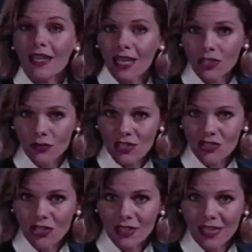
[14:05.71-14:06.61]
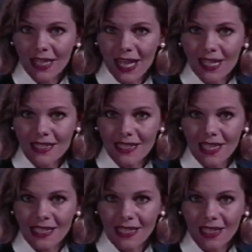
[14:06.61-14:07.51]
and you install the enhanced
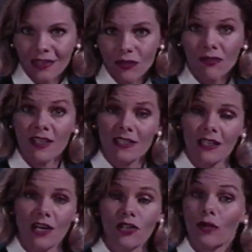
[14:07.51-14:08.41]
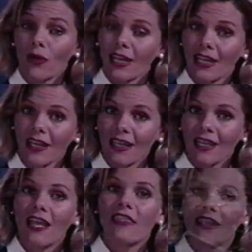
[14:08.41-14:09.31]
IDE interface card already,
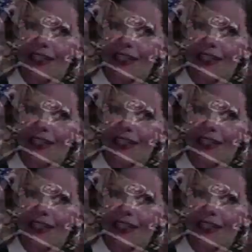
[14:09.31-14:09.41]
then